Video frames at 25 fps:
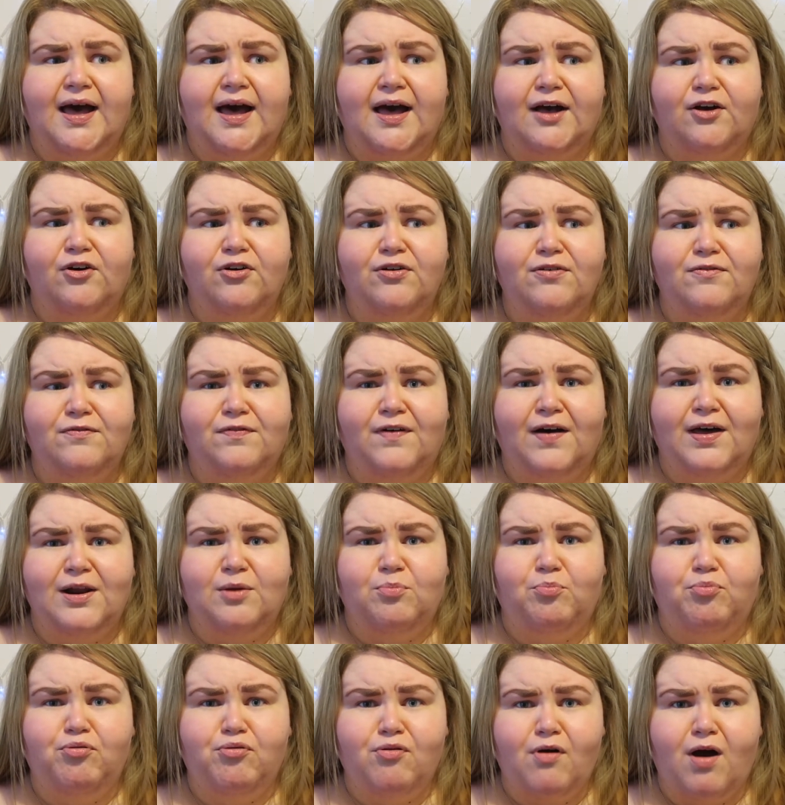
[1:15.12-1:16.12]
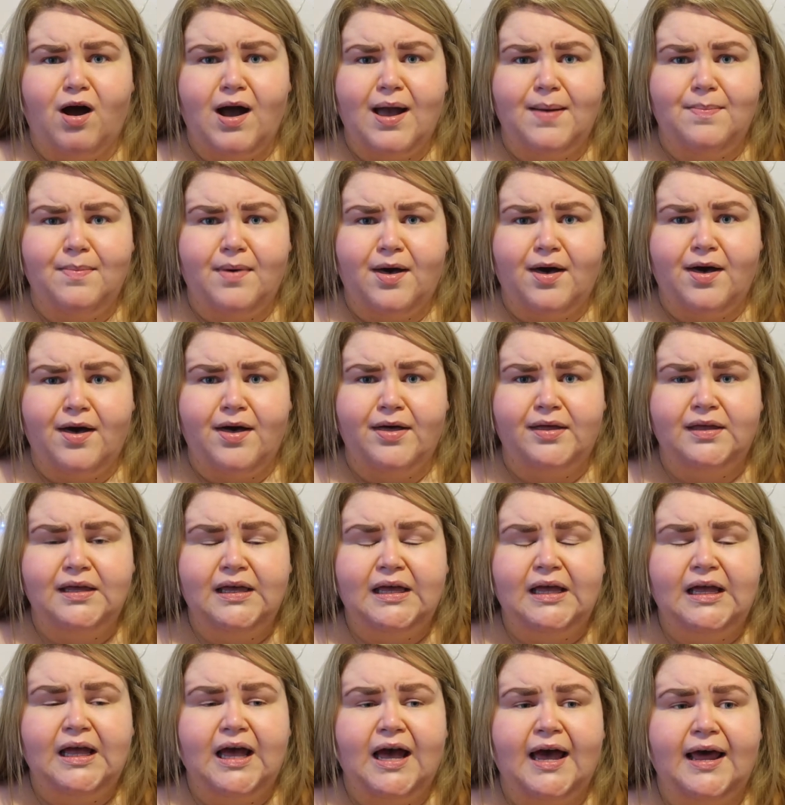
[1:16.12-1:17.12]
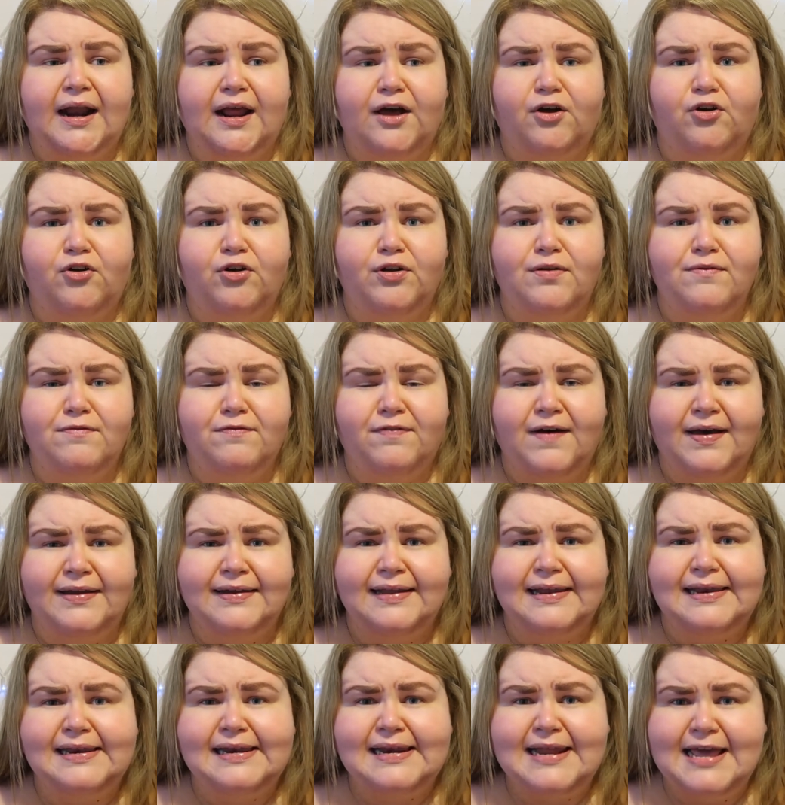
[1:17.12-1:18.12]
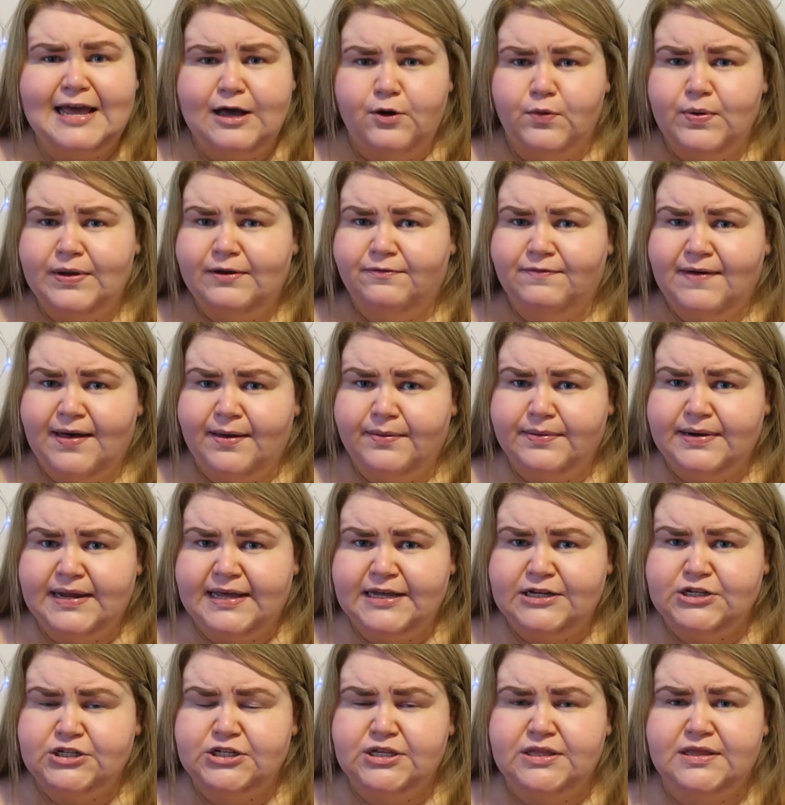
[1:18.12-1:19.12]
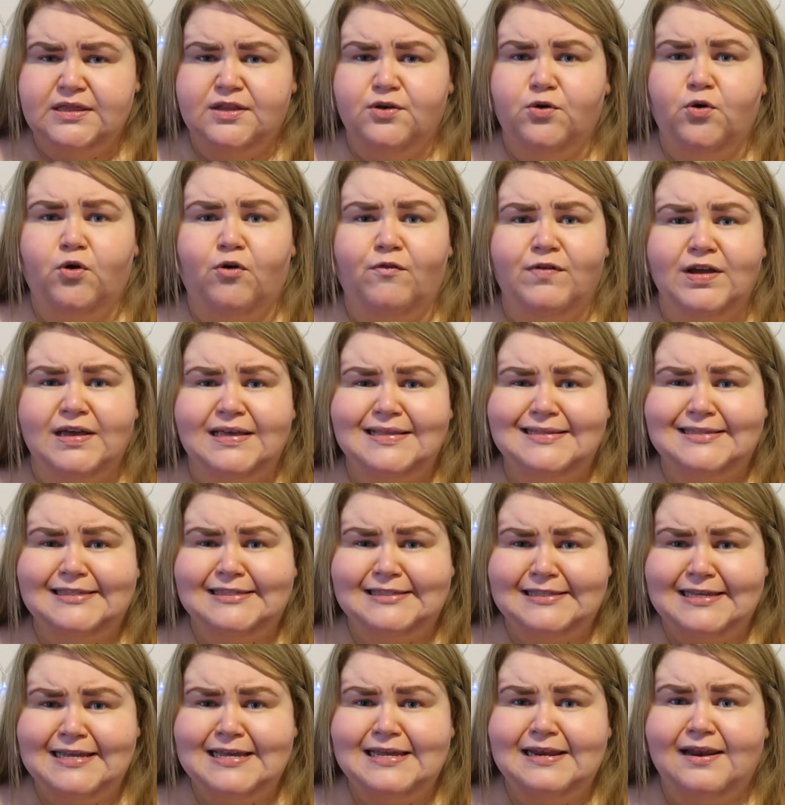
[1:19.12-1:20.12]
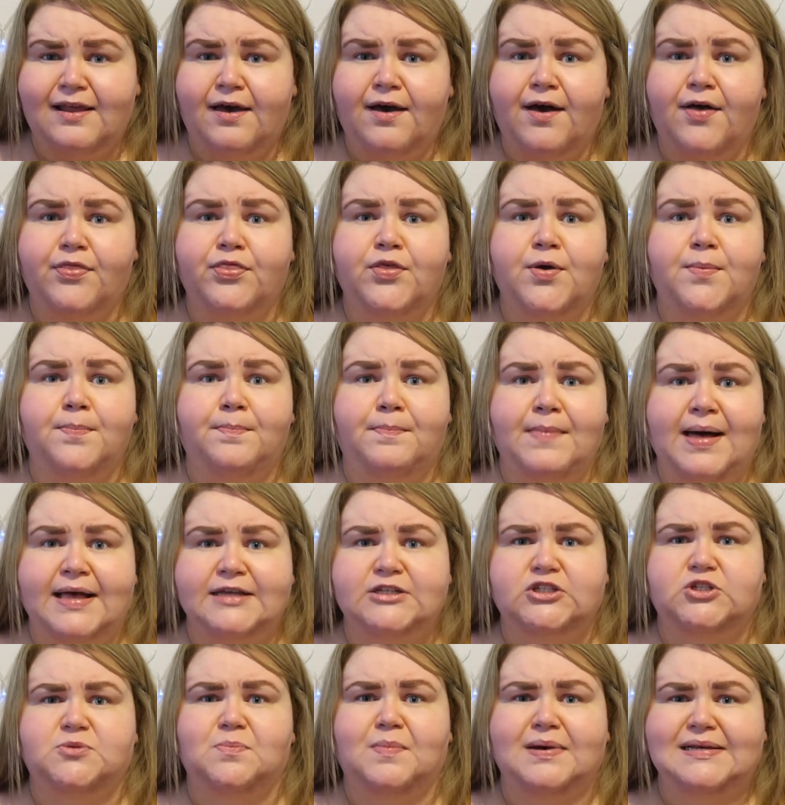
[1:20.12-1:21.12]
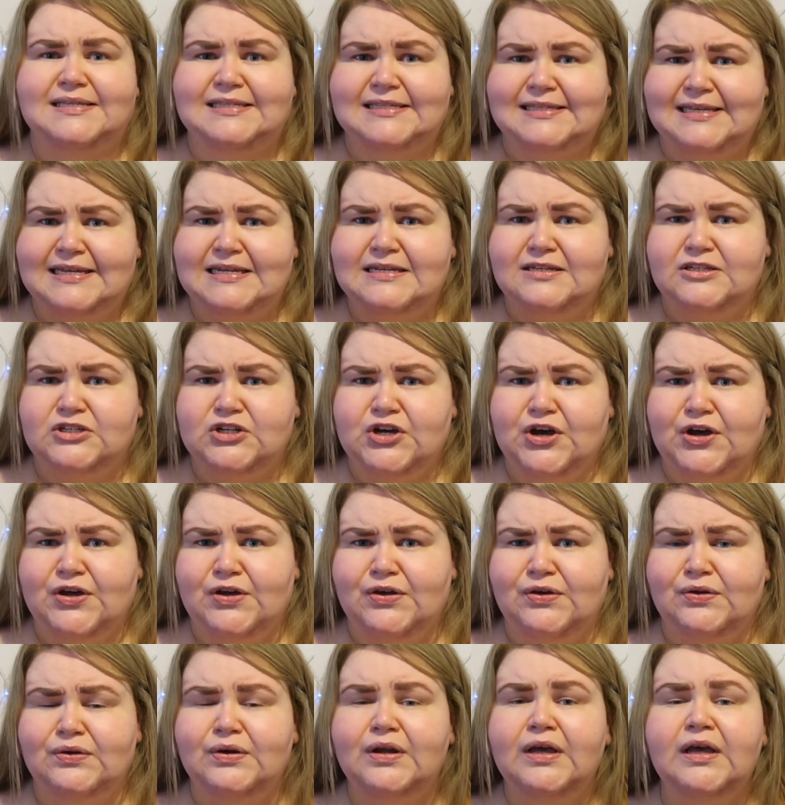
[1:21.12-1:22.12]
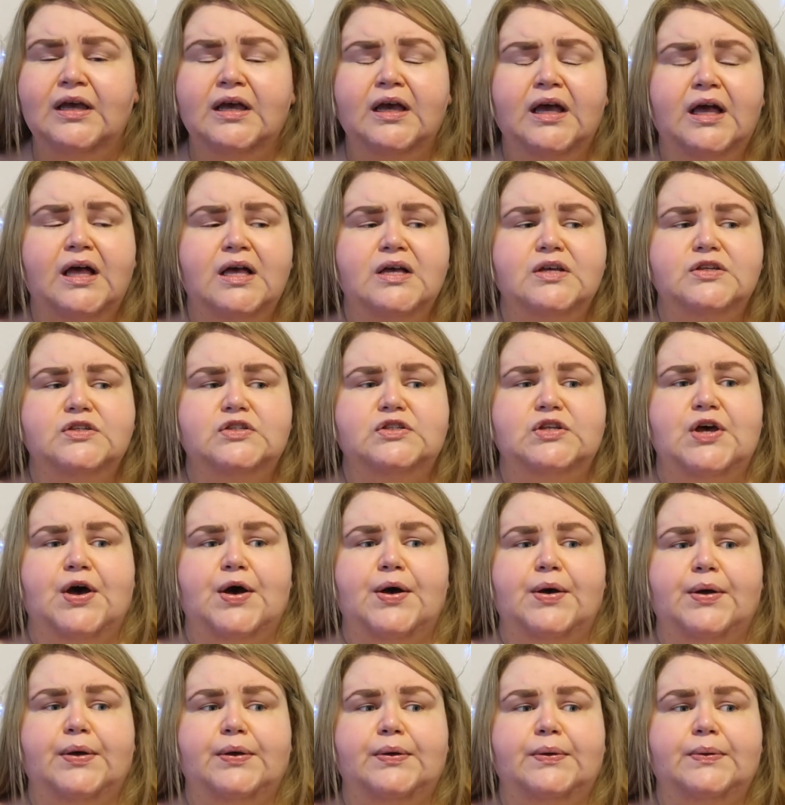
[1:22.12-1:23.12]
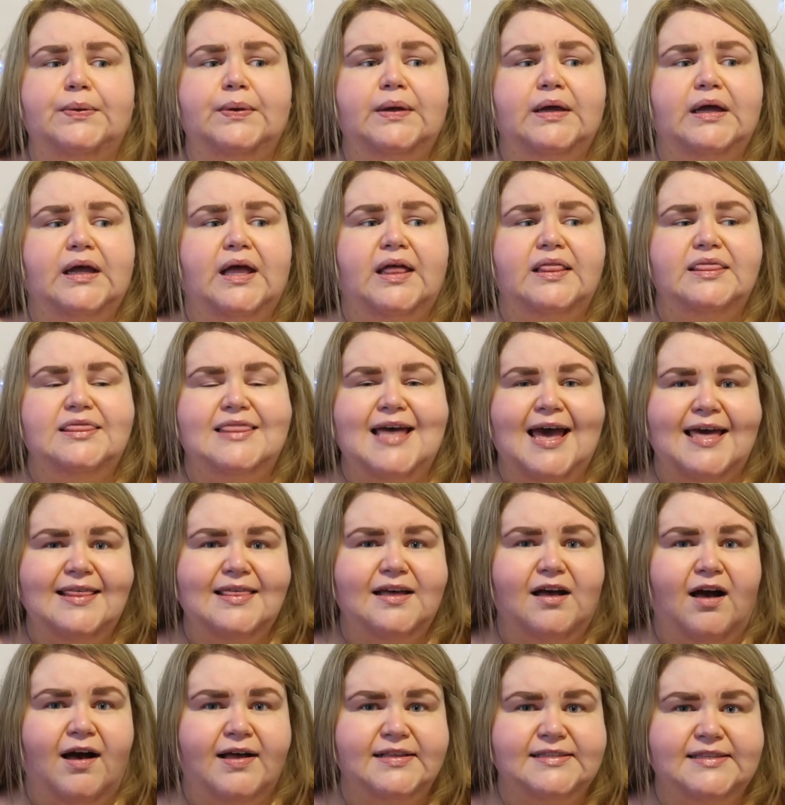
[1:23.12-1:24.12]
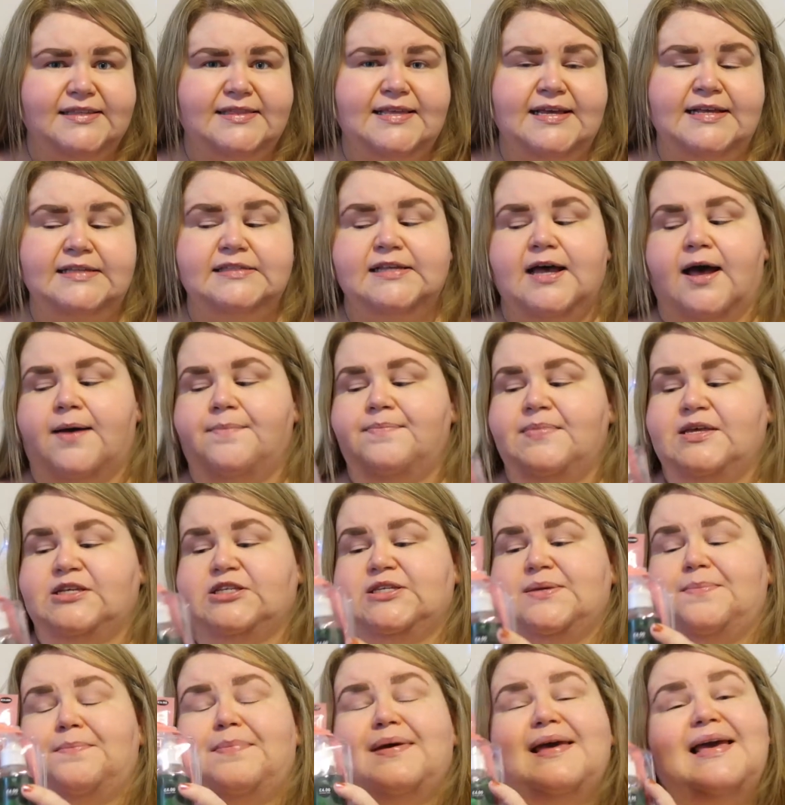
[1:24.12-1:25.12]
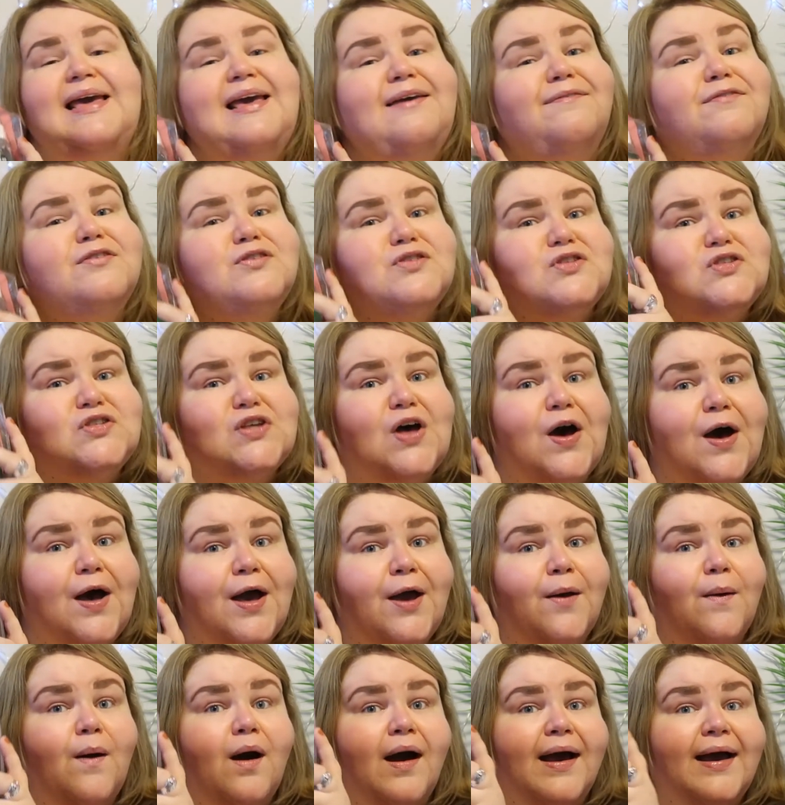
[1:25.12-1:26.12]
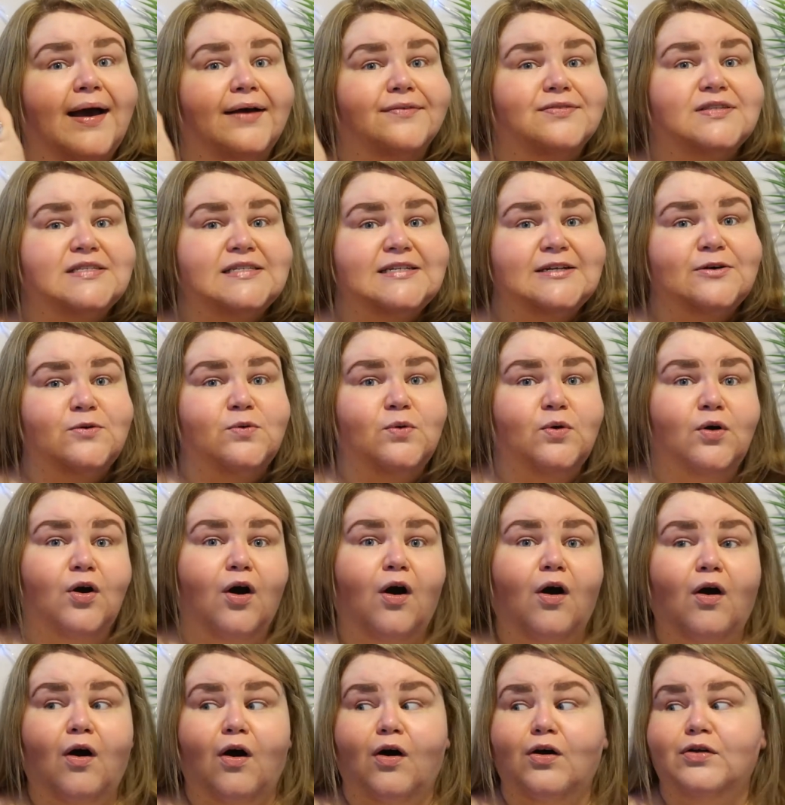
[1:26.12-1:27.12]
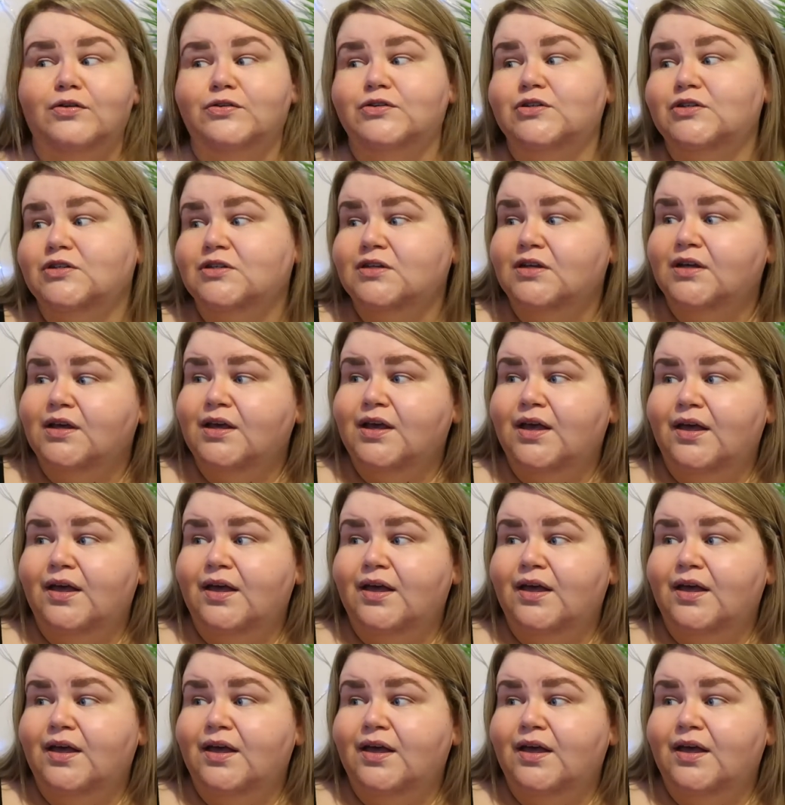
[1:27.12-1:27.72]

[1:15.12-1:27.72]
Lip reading: I couldn't find a primer, and I couldn't find a liquid foundation or a concealer that matched my skin tone. So they're the kinds of things that I'm missing. But even so, I have still got